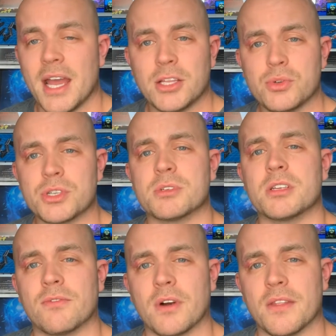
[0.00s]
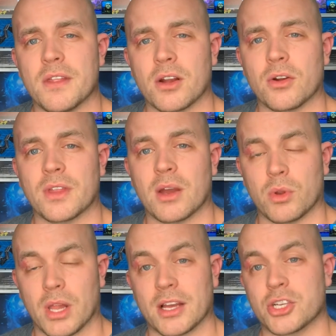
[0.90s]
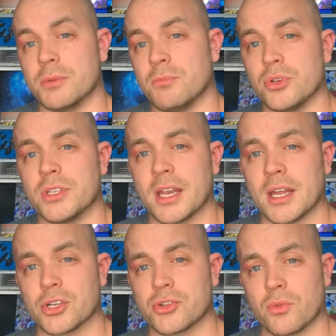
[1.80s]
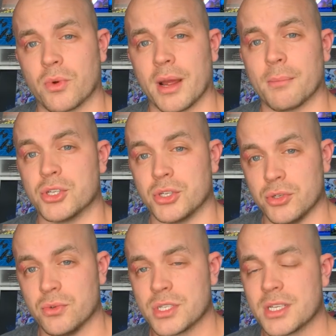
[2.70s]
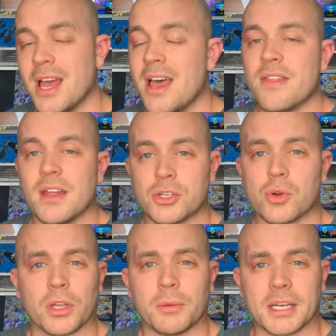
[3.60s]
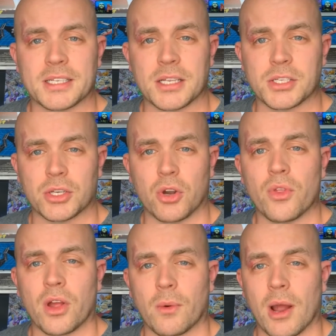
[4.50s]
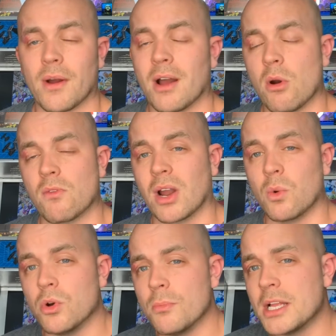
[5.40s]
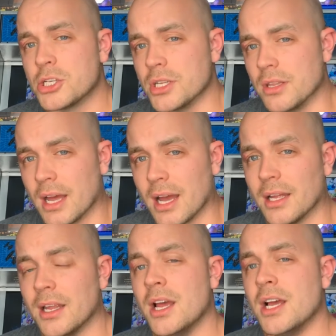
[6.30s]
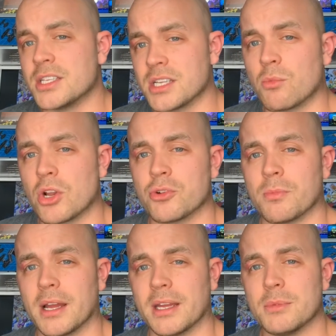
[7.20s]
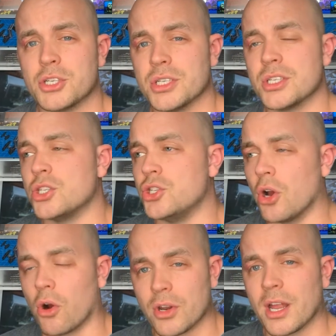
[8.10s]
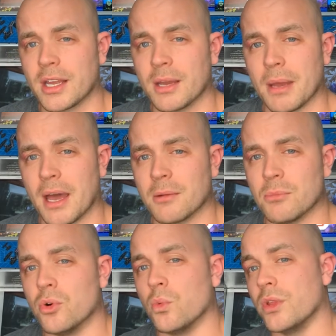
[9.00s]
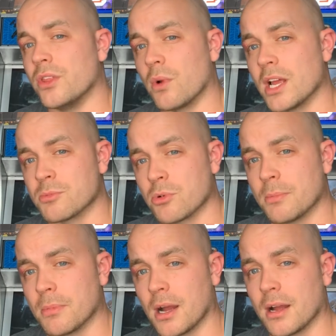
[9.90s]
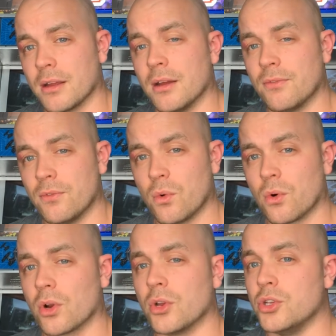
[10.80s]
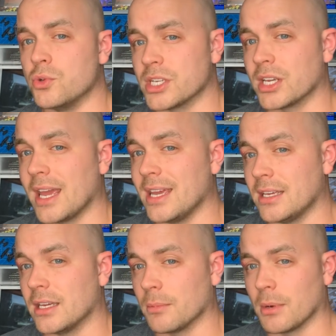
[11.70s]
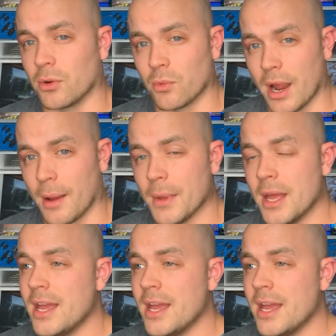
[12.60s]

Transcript: and do some stuff on there that will actually put that extra RAM to use, then it totally makes sense to go that route. However, I will mention that some RetroPie images are not compatible with the Raspberry Pi 4 using 8GB RAM.